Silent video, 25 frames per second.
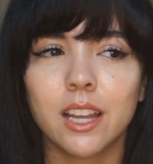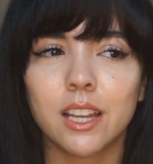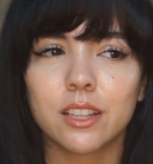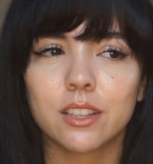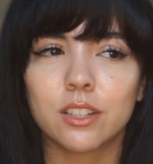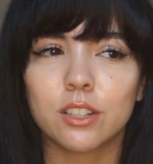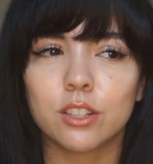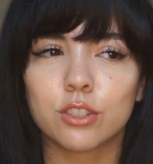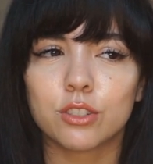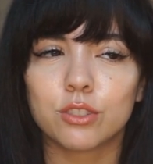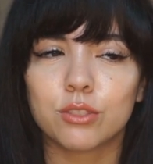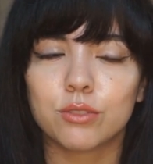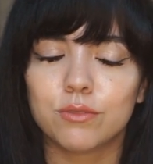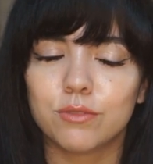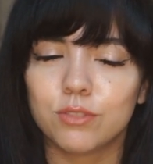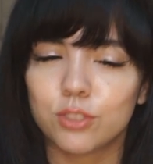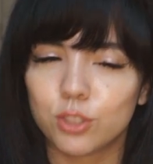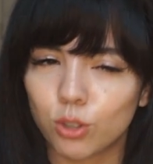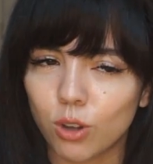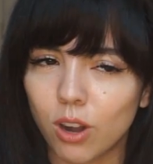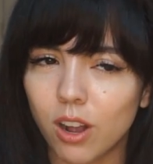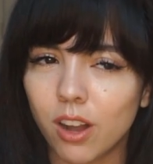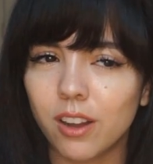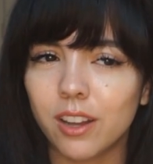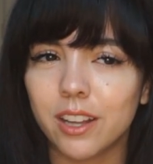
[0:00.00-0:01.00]
They're
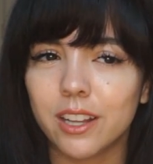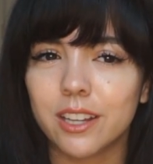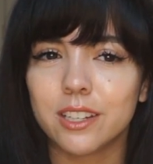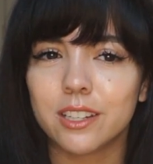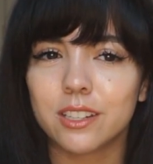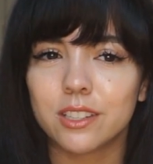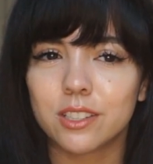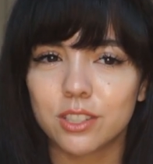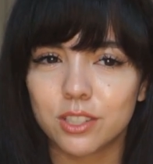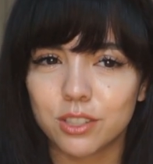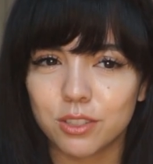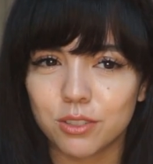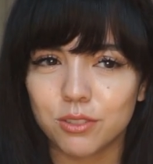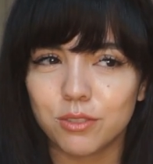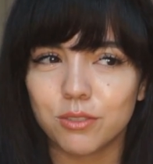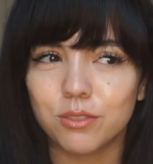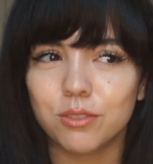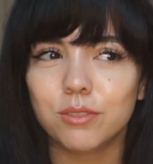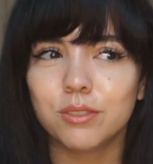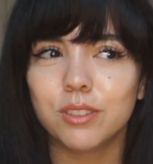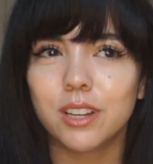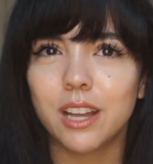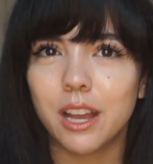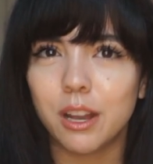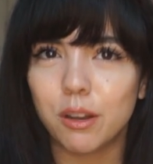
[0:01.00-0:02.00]
drawn
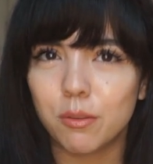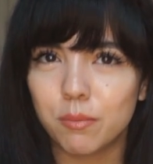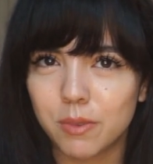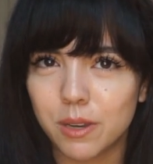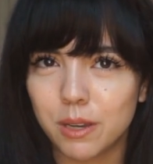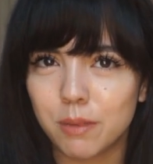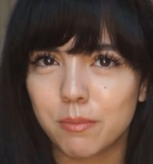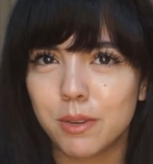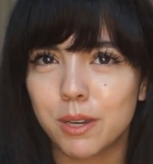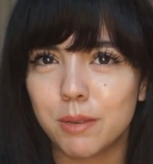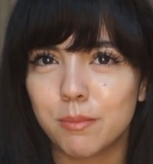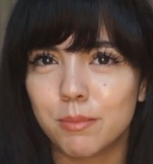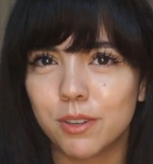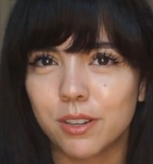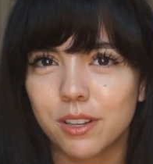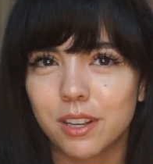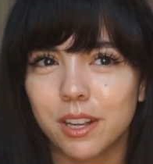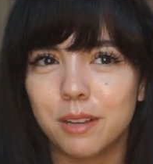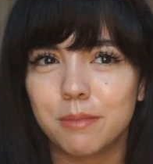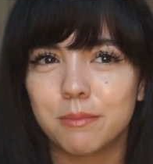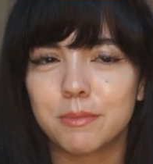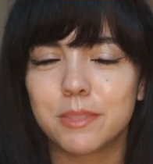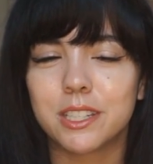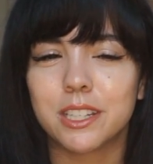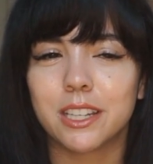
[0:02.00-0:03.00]
to helping people
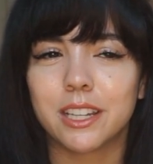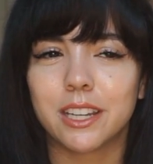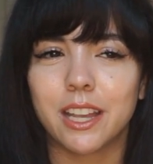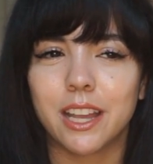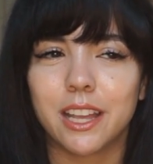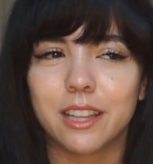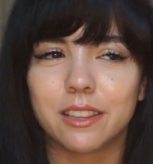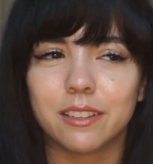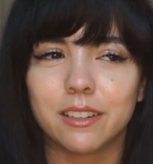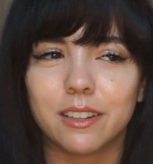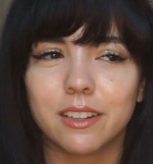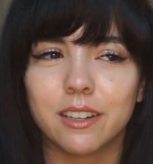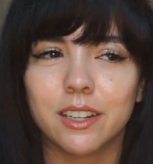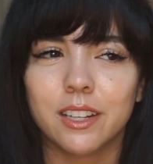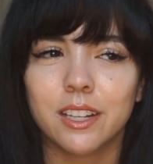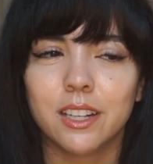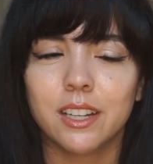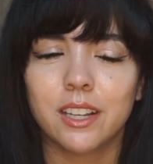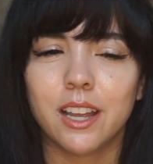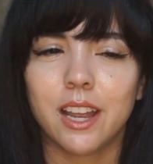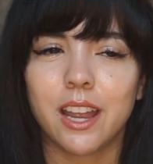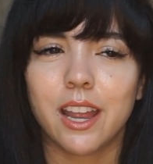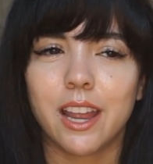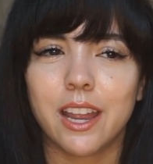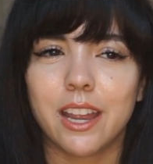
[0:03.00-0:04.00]
come together,
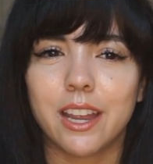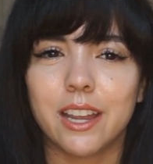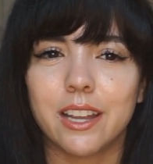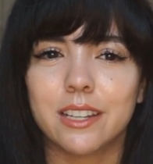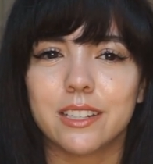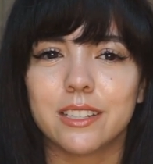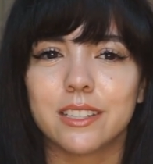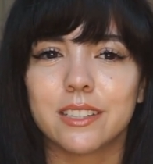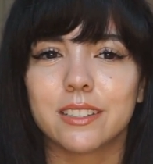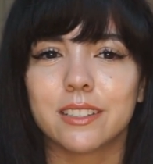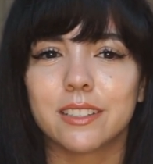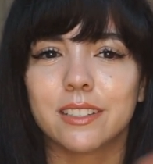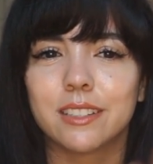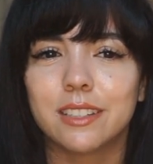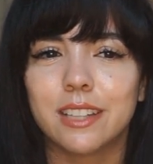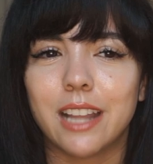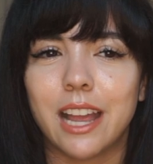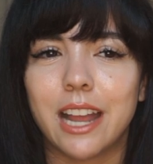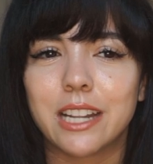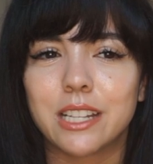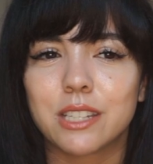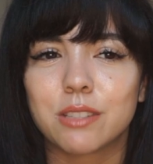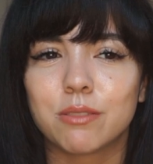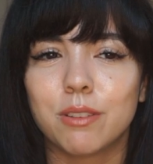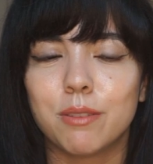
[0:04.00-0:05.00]
and
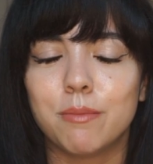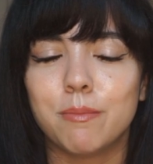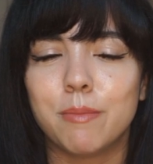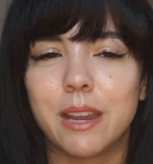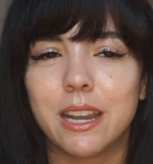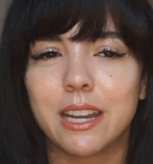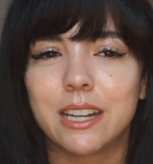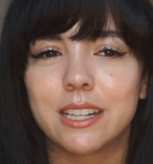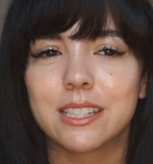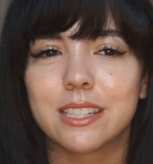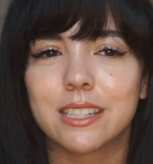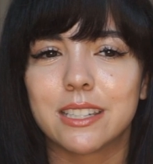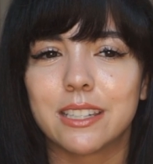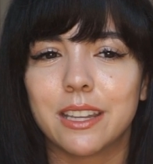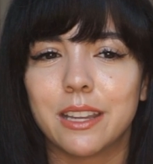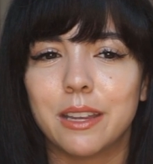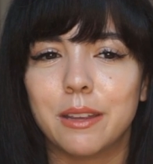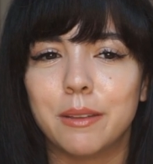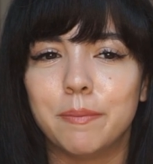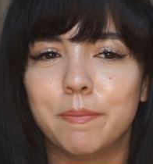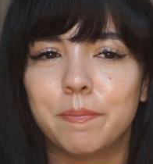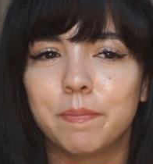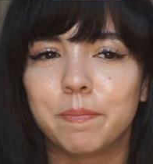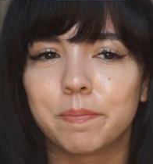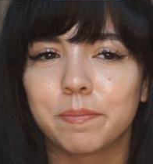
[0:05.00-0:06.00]
that's what makes
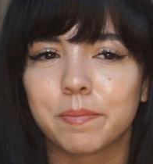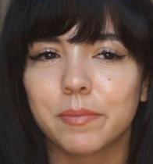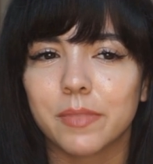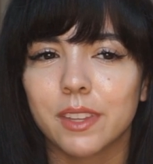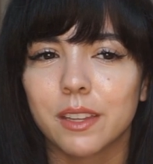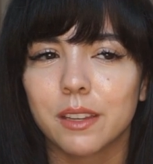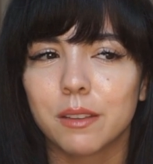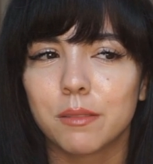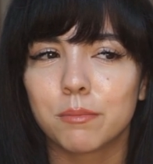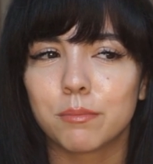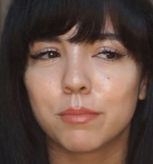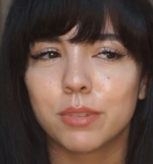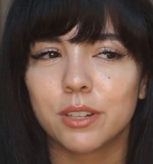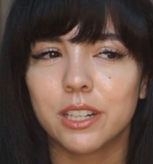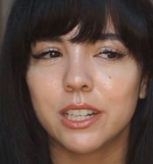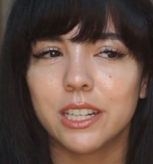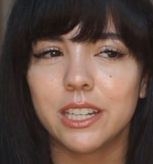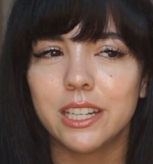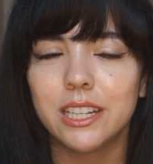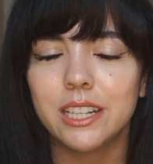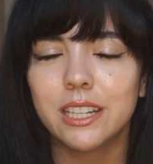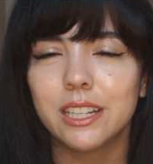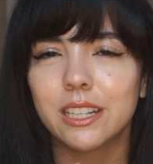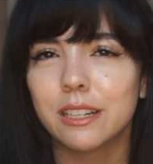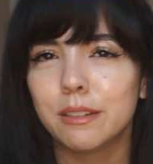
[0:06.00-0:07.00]
them
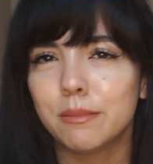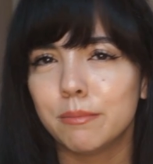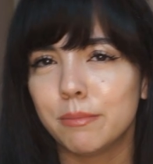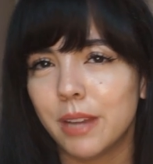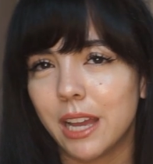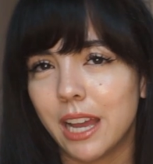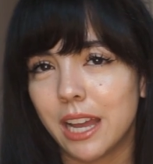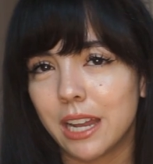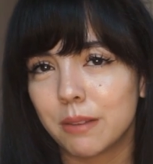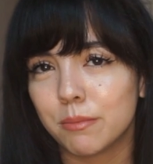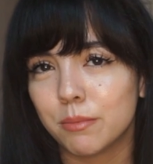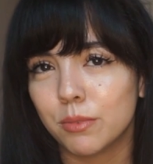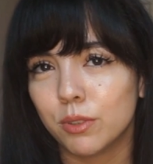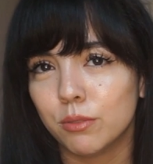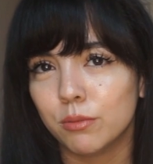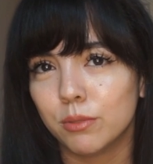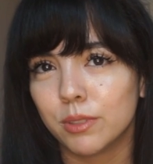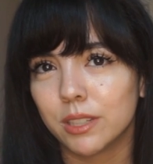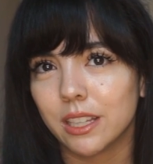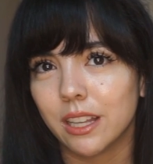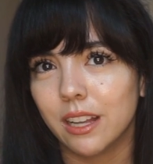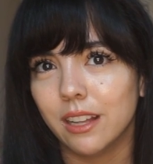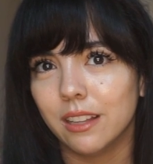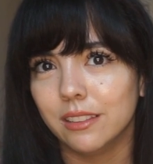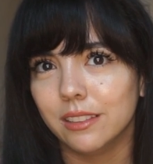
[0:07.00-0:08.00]
pretty compatible
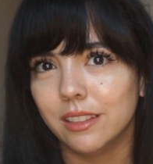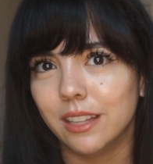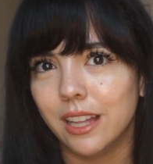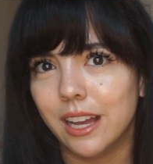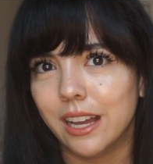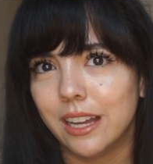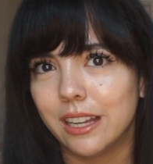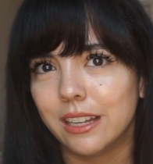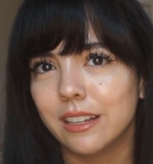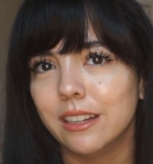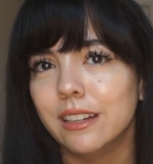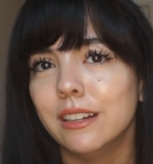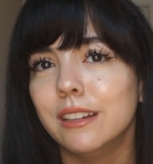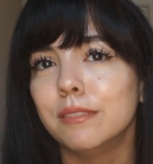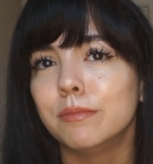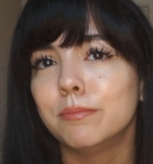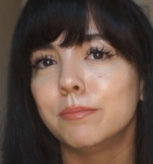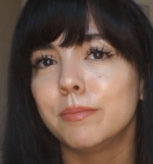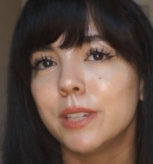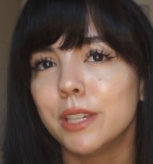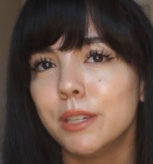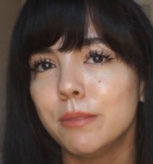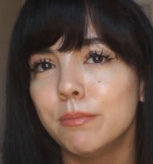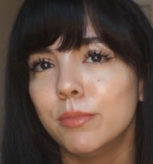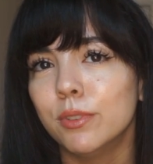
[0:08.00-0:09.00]
with a lot
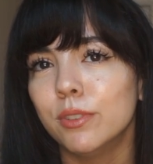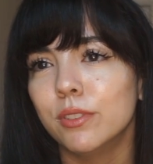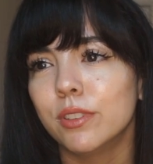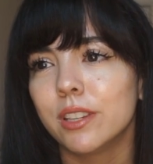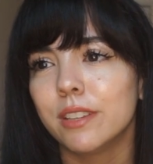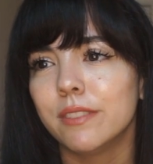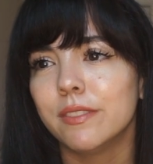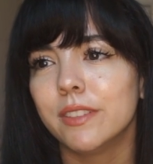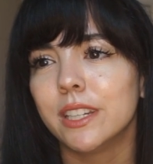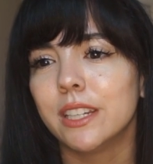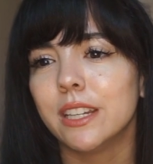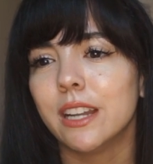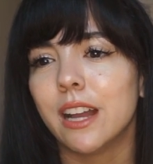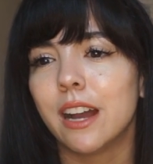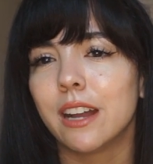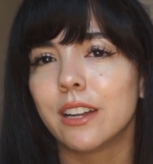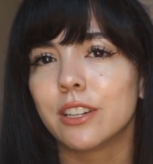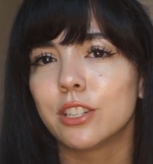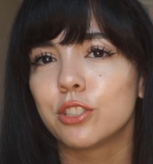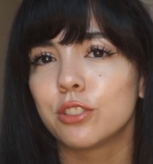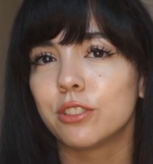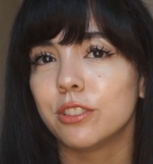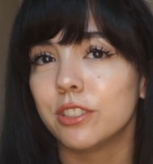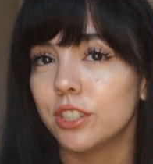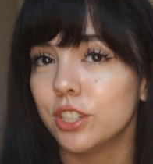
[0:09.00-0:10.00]
of people, even
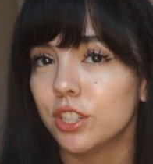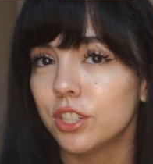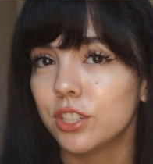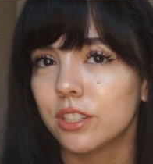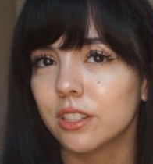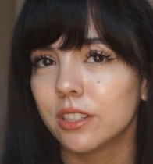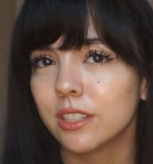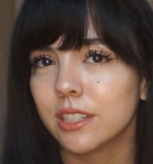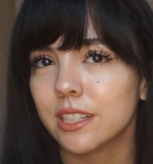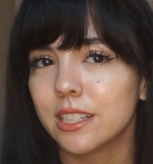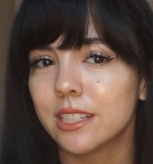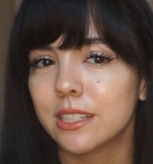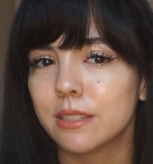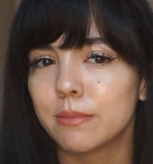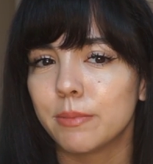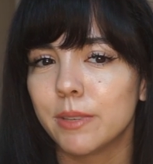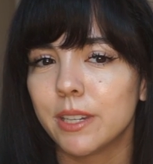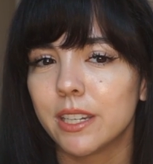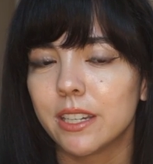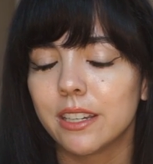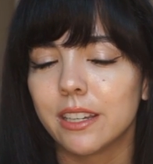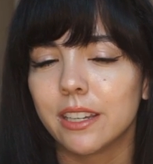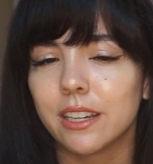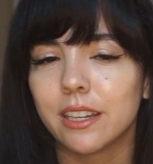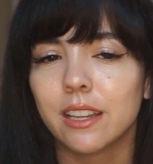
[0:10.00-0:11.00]
non-traditionally
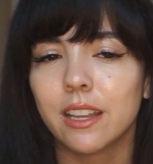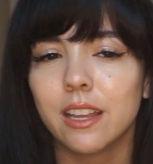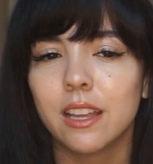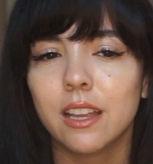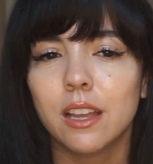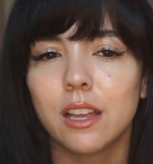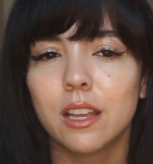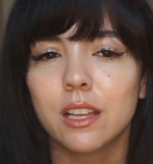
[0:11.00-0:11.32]
speaking.